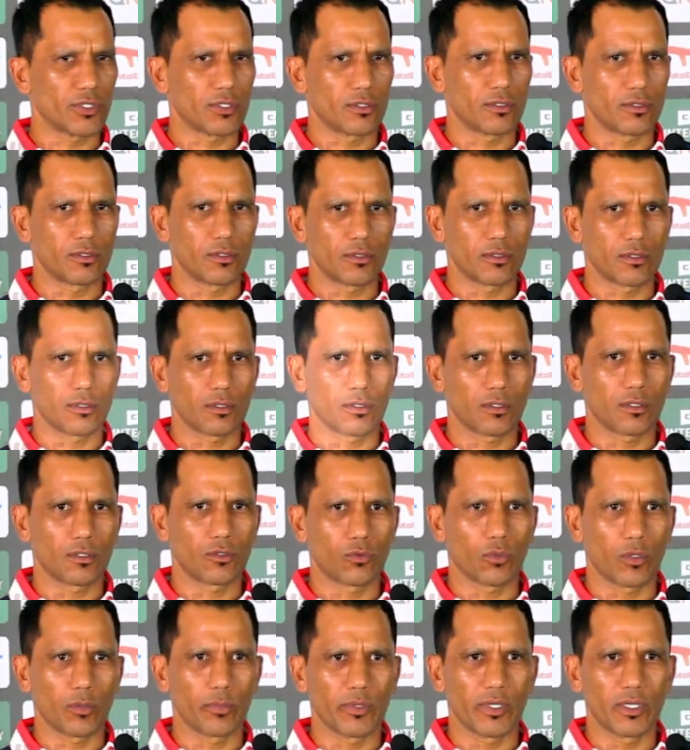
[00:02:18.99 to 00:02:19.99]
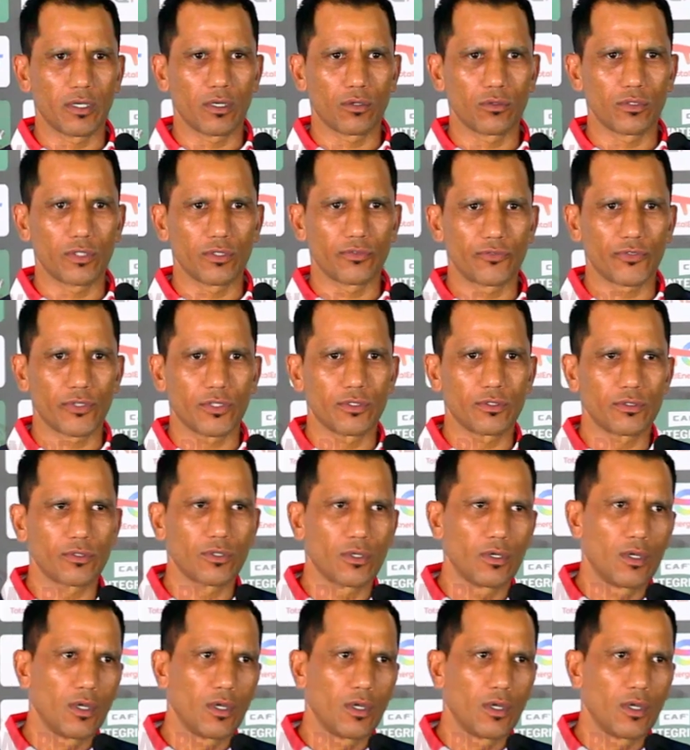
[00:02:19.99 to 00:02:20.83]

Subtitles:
and it will be no different.